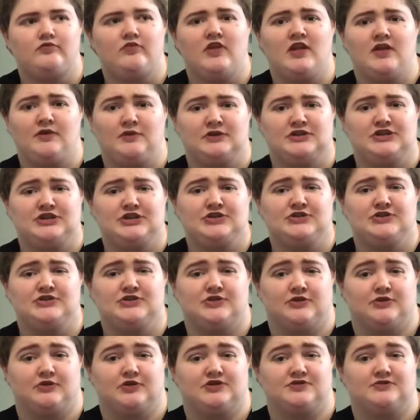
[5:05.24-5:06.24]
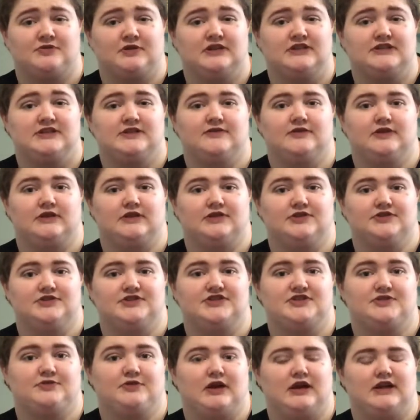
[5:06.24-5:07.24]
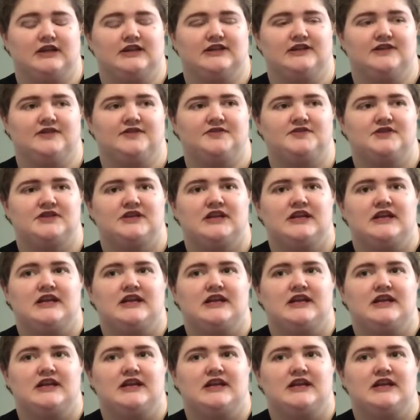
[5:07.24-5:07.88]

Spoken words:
there were two stores relatively close to where I lived,